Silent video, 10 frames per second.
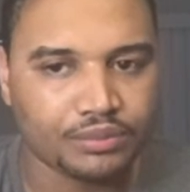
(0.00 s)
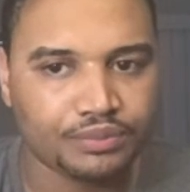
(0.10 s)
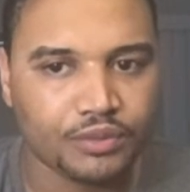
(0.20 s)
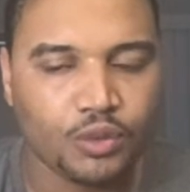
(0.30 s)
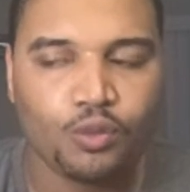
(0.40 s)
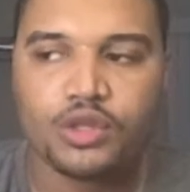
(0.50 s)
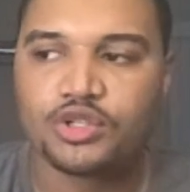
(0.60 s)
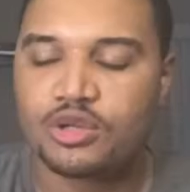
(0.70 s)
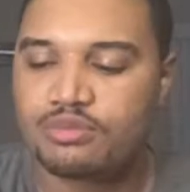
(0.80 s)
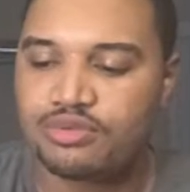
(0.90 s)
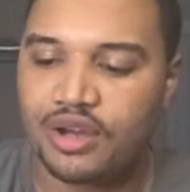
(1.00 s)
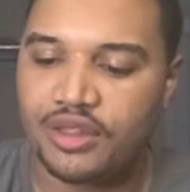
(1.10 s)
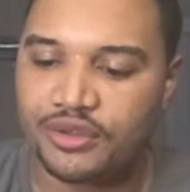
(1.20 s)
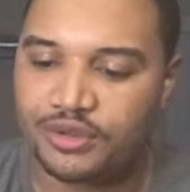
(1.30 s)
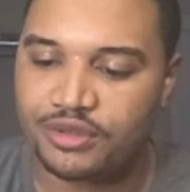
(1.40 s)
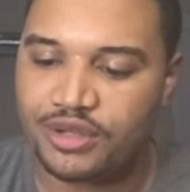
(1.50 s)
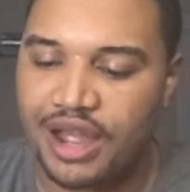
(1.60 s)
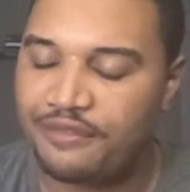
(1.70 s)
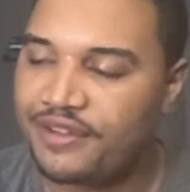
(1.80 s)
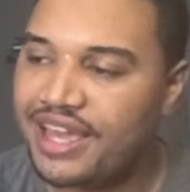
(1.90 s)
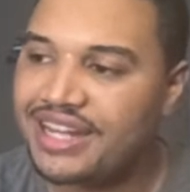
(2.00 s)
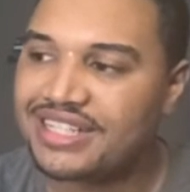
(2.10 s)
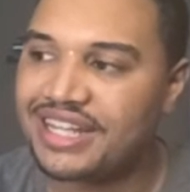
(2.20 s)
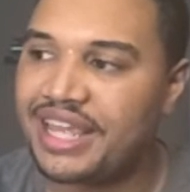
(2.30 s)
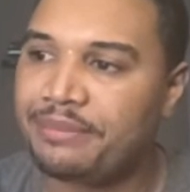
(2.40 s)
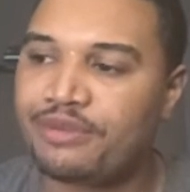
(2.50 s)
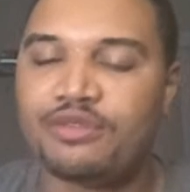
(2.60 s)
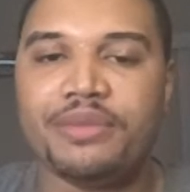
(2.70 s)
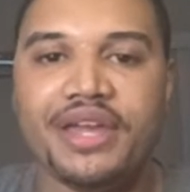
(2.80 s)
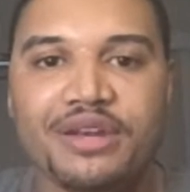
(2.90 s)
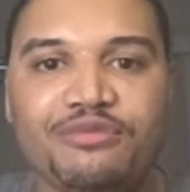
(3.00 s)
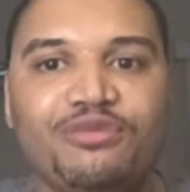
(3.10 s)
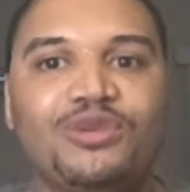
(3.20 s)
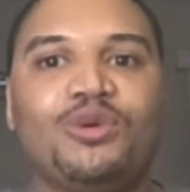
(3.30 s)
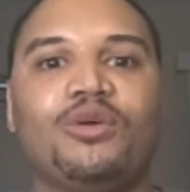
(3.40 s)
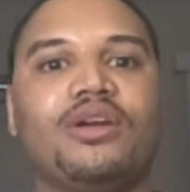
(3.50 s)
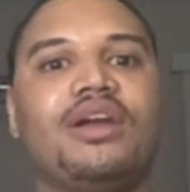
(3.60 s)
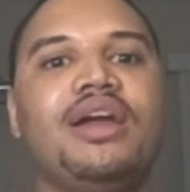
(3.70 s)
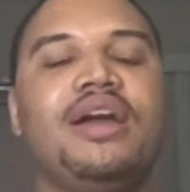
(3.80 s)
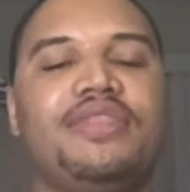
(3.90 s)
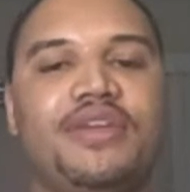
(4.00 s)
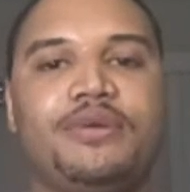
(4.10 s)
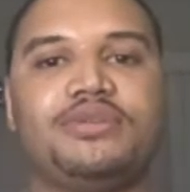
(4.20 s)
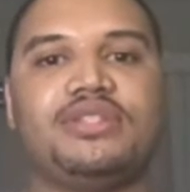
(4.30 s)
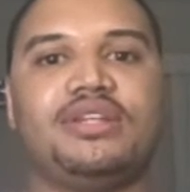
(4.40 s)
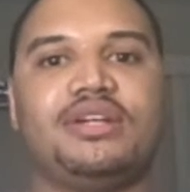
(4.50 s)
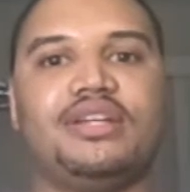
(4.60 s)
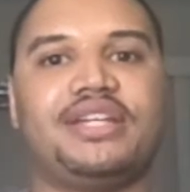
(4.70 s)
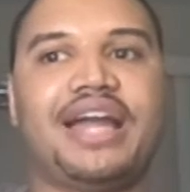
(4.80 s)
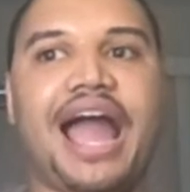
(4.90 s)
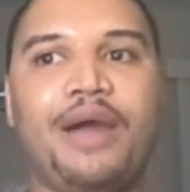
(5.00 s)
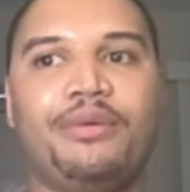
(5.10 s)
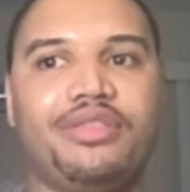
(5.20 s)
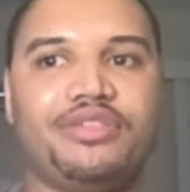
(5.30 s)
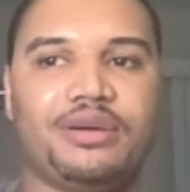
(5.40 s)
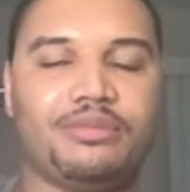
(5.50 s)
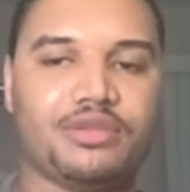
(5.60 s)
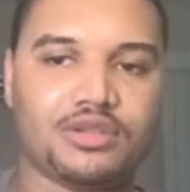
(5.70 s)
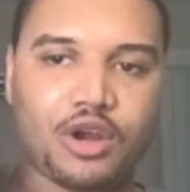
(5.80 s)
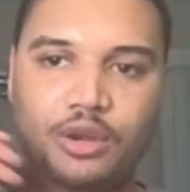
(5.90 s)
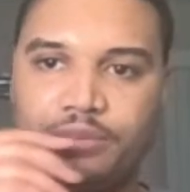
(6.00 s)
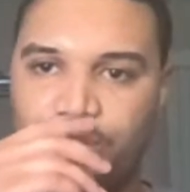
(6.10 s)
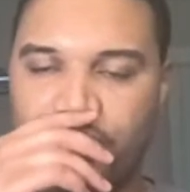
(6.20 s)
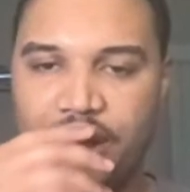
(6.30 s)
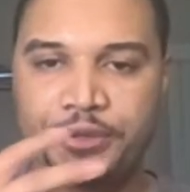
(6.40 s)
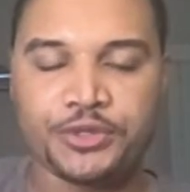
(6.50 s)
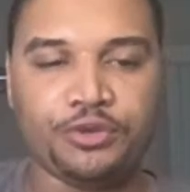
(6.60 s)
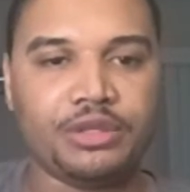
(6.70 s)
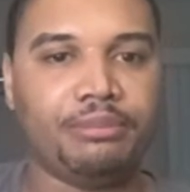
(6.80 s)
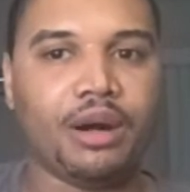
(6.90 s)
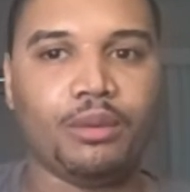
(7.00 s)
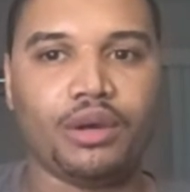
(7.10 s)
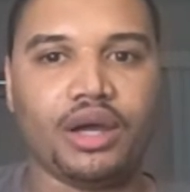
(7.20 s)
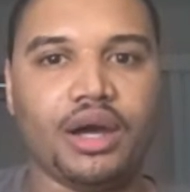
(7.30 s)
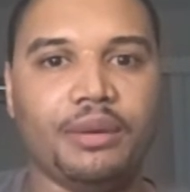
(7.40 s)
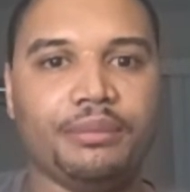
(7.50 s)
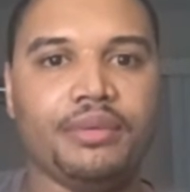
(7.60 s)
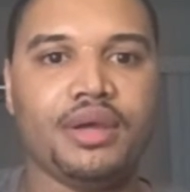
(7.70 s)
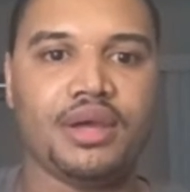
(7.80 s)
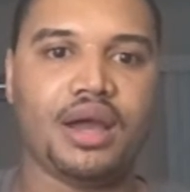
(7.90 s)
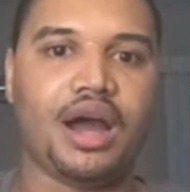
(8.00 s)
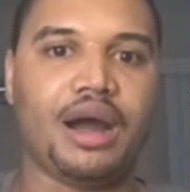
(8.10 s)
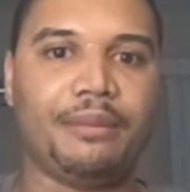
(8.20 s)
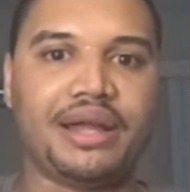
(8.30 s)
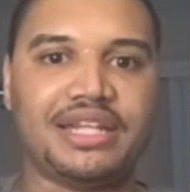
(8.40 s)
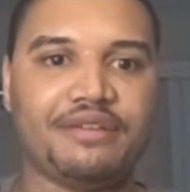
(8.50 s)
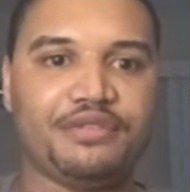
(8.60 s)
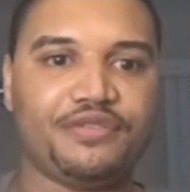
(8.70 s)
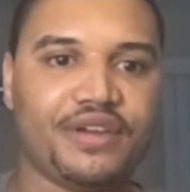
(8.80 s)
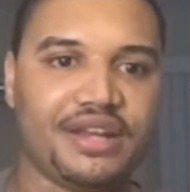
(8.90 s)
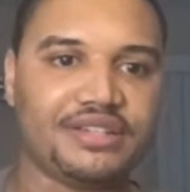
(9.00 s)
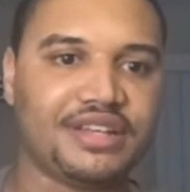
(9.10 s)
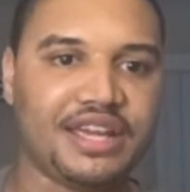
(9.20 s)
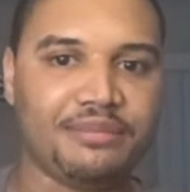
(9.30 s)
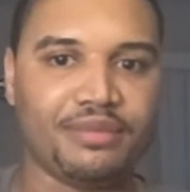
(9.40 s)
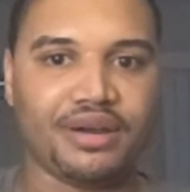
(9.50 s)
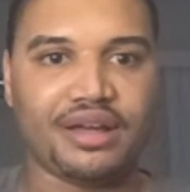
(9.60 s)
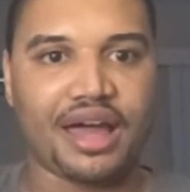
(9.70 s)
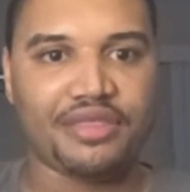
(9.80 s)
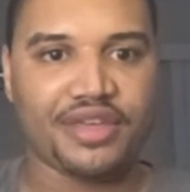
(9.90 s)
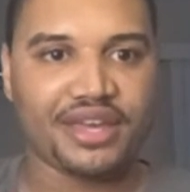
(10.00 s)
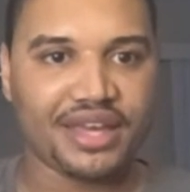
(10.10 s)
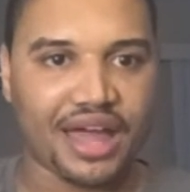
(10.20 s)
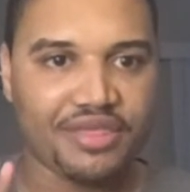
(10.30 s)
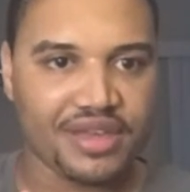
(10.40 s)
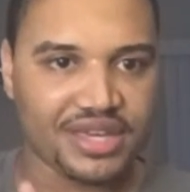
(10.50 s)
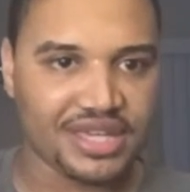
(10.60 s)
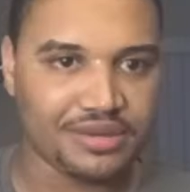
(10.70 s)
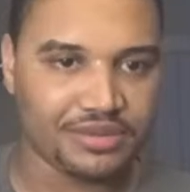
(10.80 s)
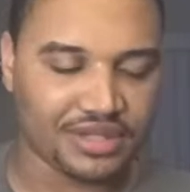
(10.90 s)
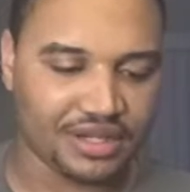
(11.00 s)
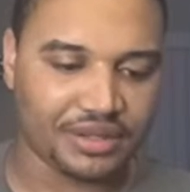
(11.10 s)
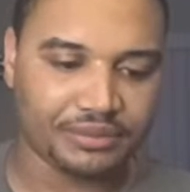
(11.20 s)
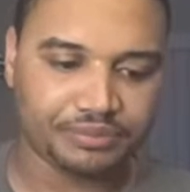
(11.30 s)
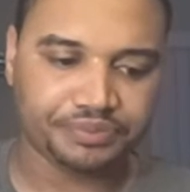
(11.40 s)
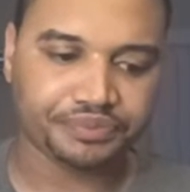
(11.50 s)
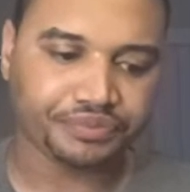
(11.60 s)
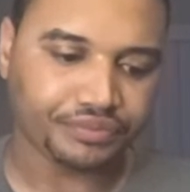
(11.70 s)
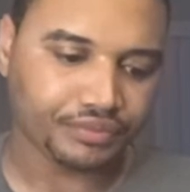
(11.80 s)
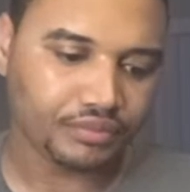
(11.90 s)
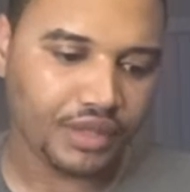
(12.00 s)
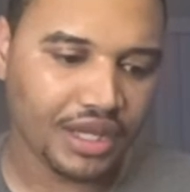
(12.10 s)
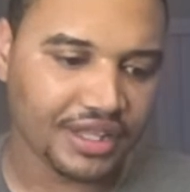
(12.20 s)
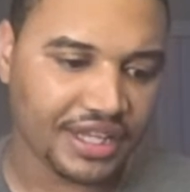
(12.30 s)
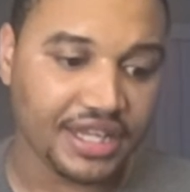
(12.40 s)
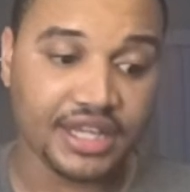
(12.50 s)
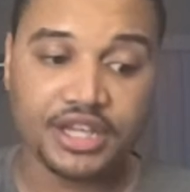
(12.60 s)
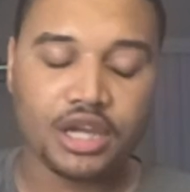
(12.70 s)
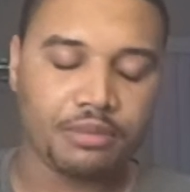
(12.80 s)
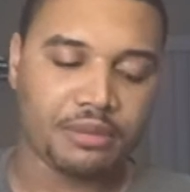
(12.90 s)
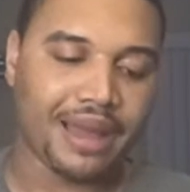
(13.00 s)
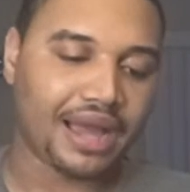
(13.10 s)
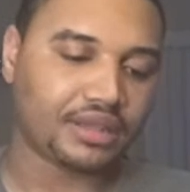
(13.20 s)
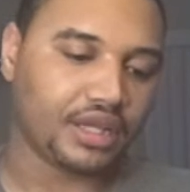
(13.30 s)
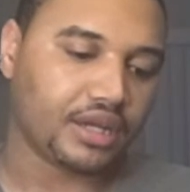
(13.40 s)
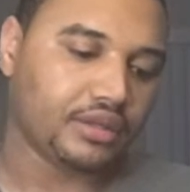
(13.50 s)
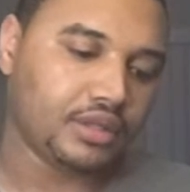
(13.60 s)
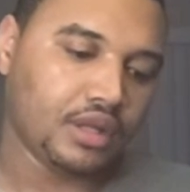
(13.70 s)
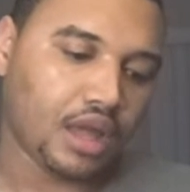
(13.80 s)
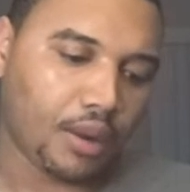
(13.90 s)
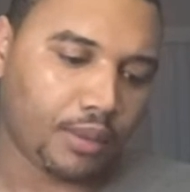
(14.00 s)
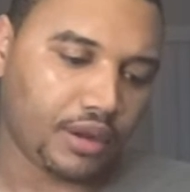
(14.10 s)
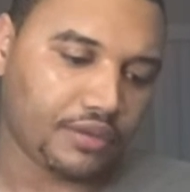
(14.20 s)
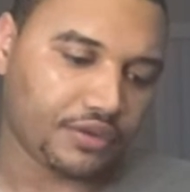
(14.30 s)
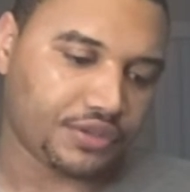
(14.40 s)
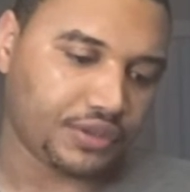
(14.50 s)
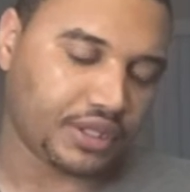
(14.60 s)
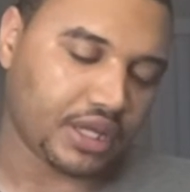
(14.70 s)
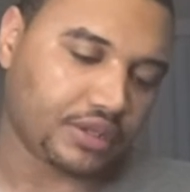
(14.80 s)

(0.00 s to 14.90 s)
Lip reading: what's her brother? I forget his name, but from the hidden floor, there was the guy with them, the dark blue hair, chewing the bubble gum. I definitely forget his name, but I think he was in it. He could be back there. I wonder if they're still together.